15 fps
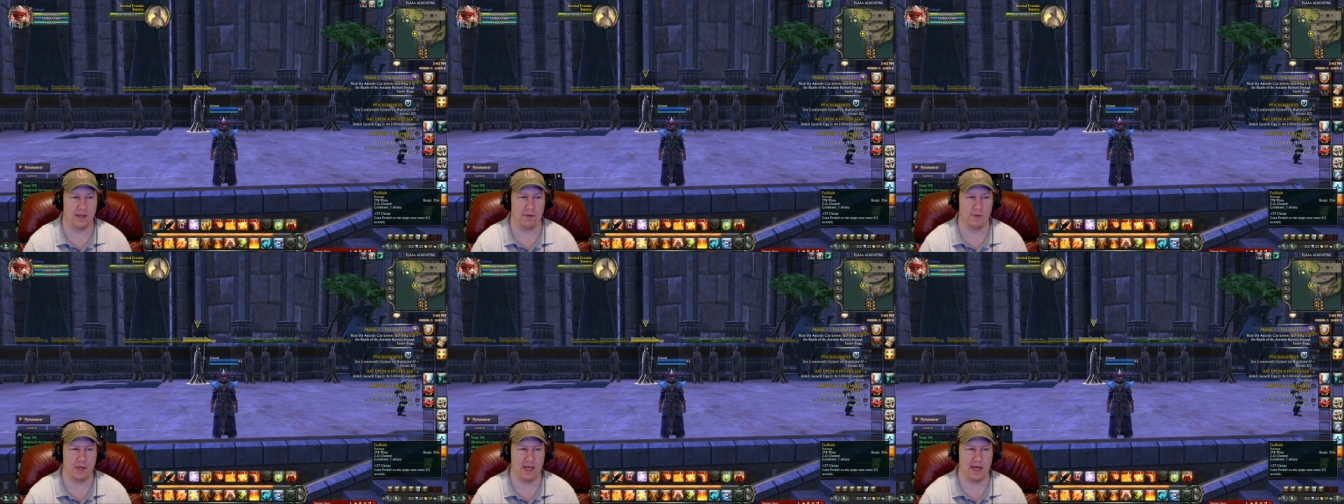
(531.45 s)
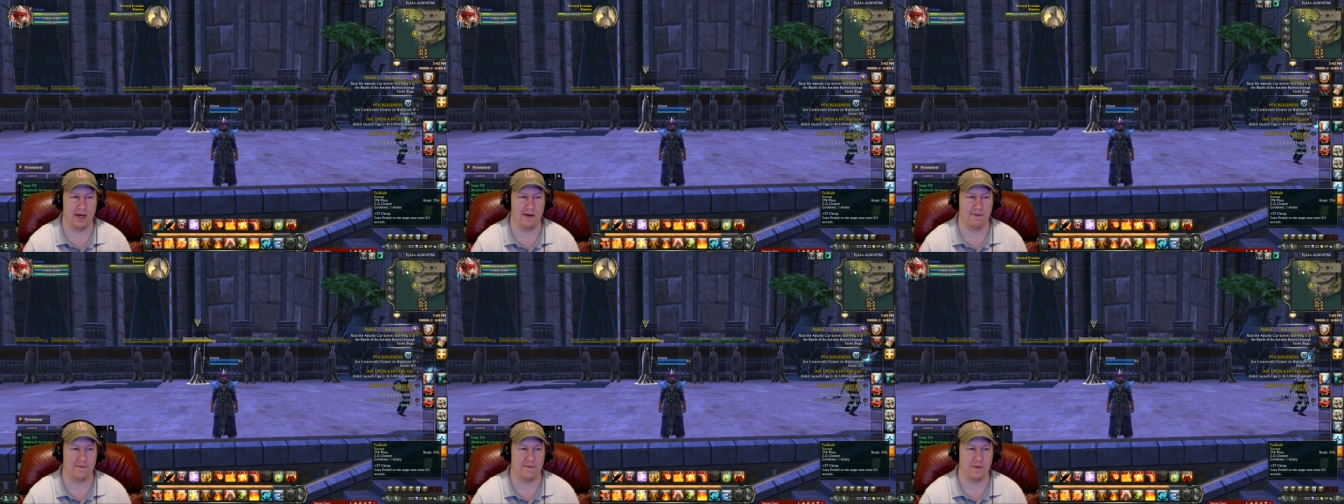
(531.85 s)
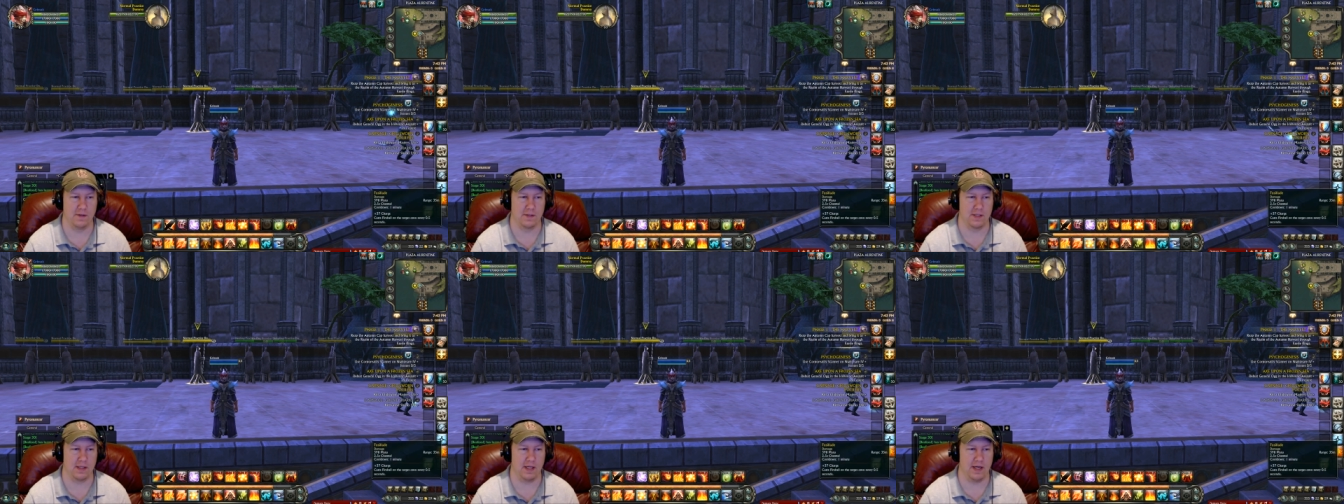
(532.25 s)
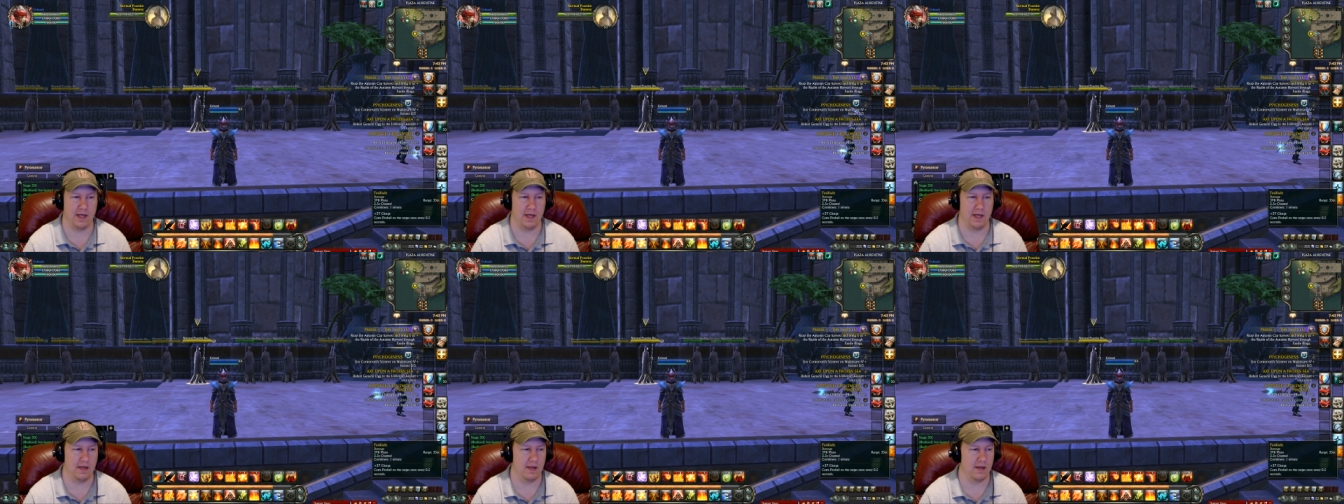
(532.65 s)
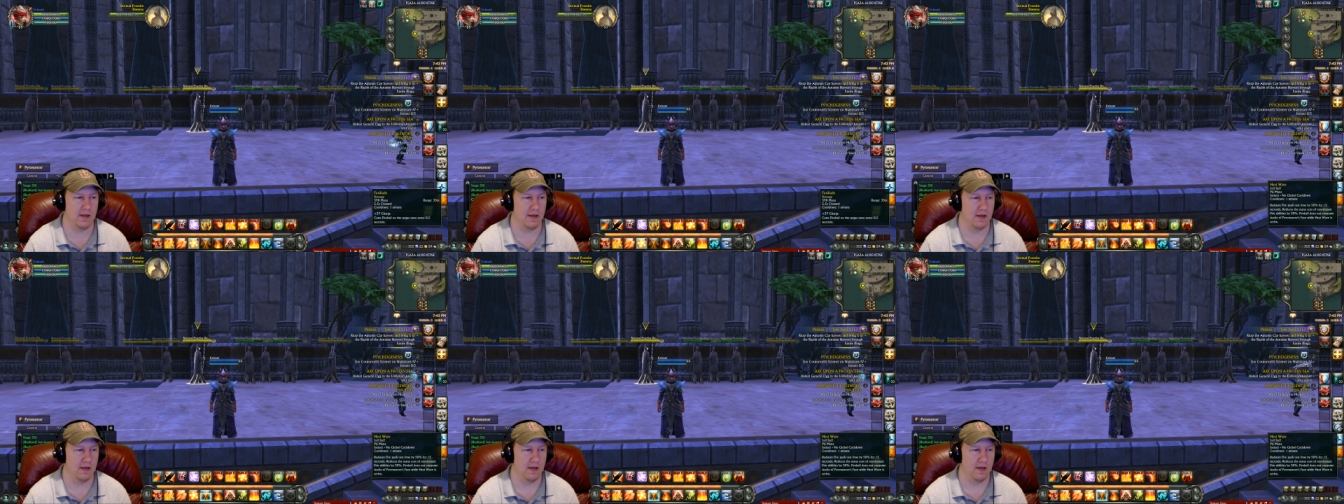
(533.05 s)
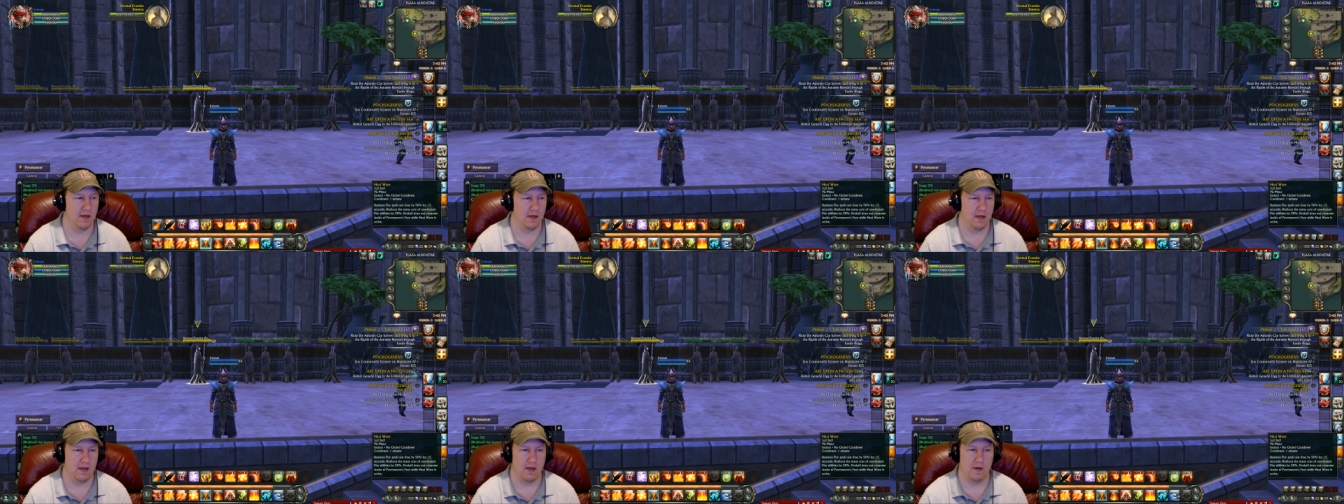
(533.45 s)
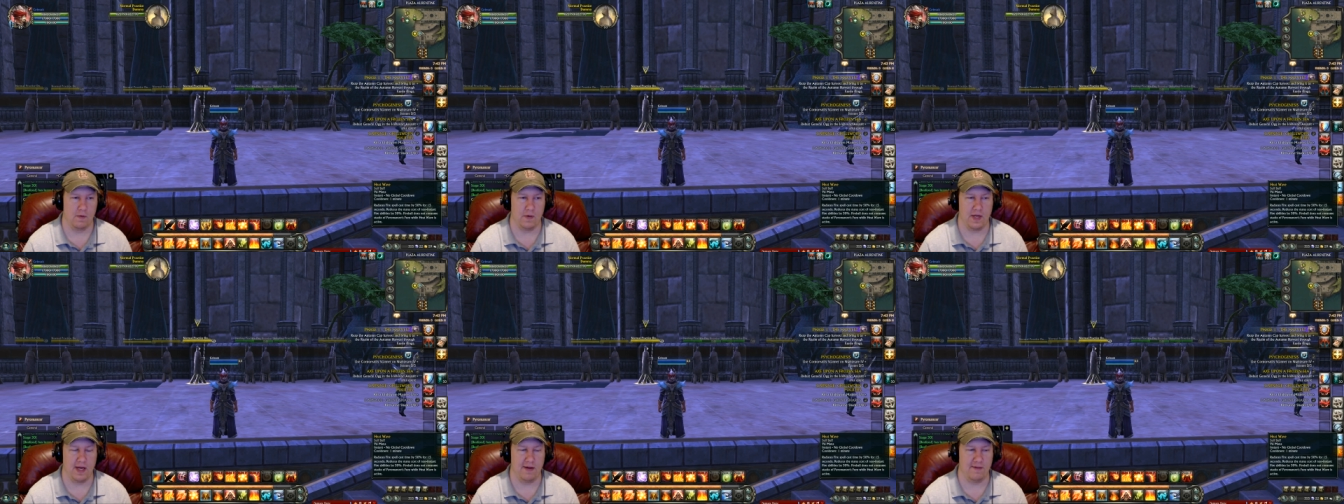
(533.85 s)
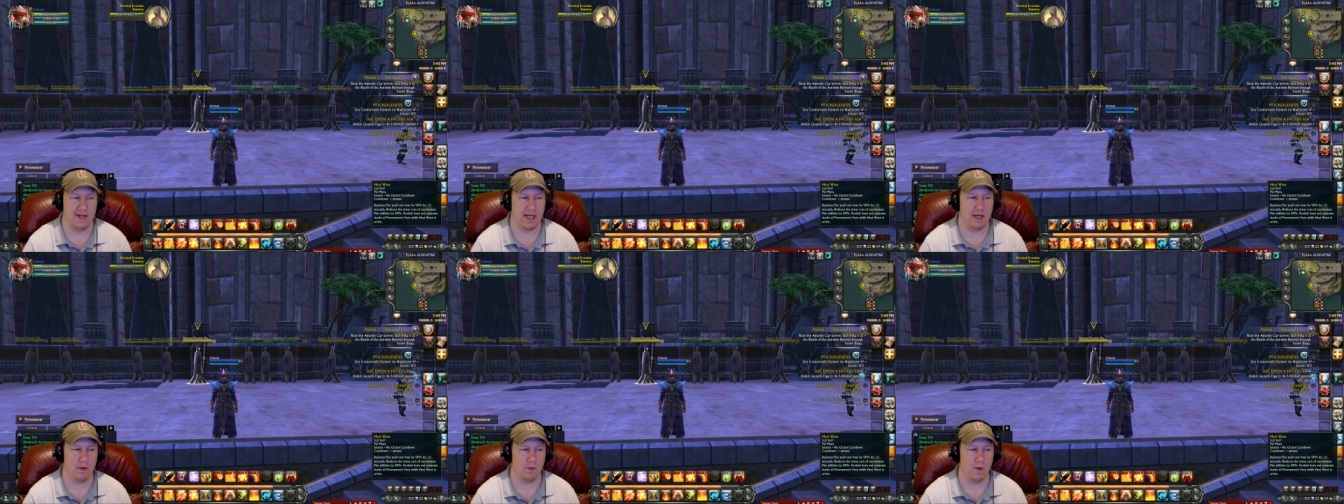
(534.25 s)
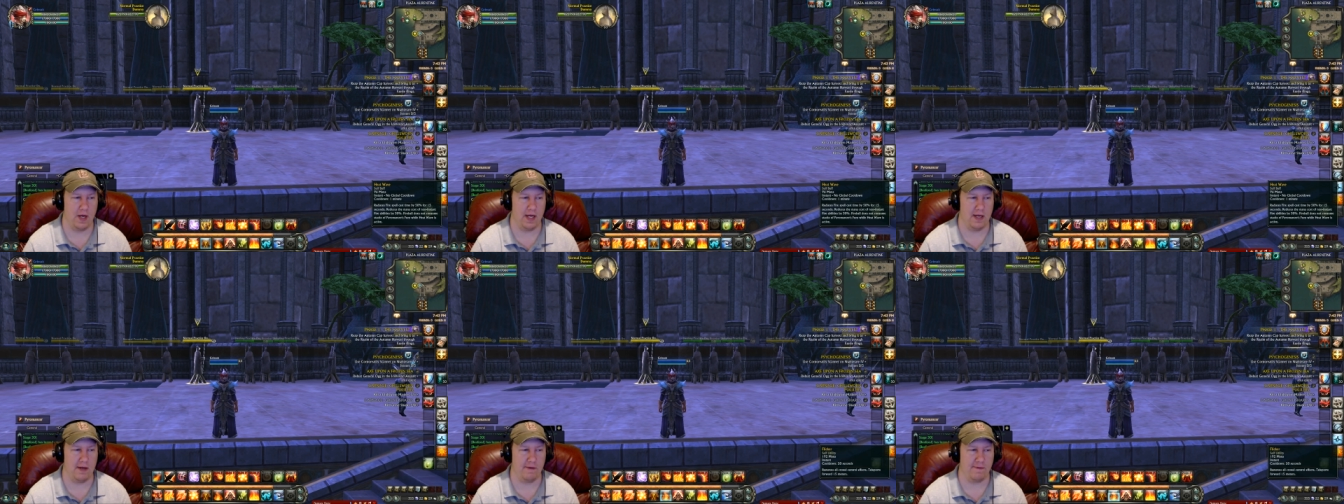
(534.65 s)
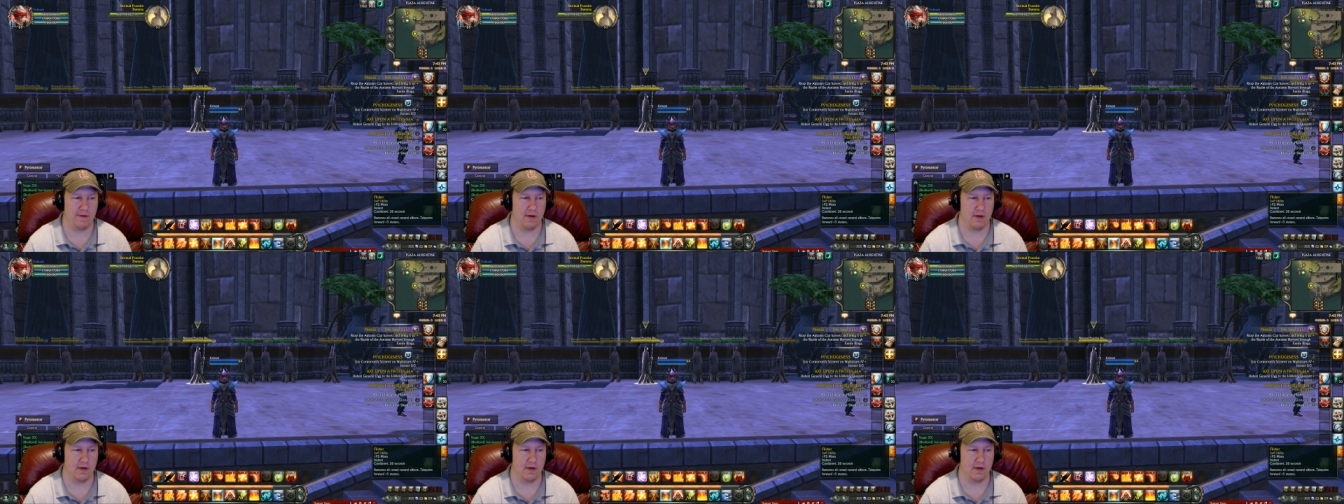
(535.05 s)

then we have Fusillade. We have Heat Wave,